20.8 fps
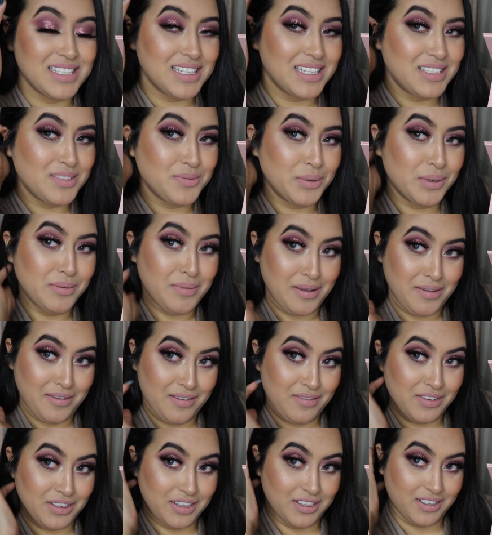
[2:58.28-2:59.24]
it's one of my
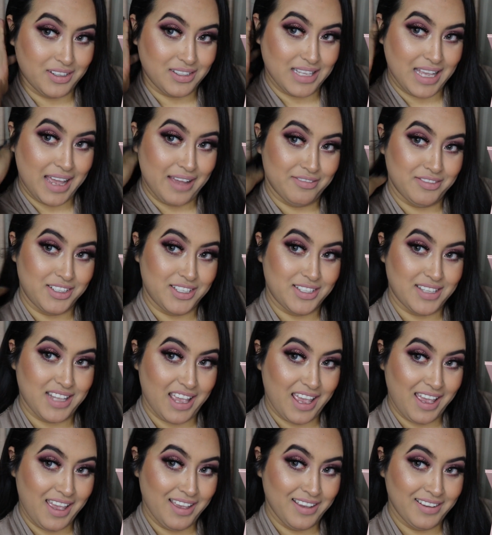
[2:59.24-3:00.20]
favorite looks, I have to
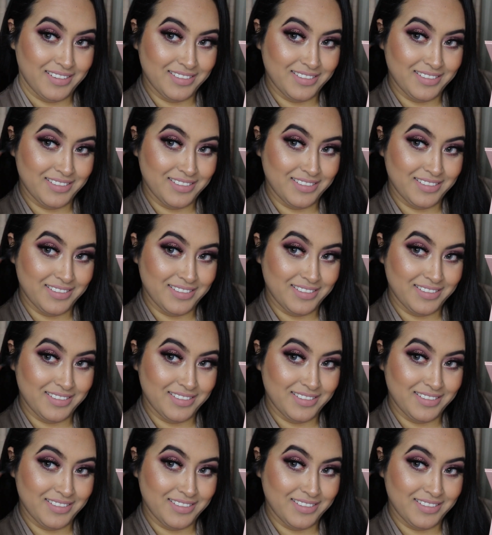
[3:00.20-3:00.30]
say.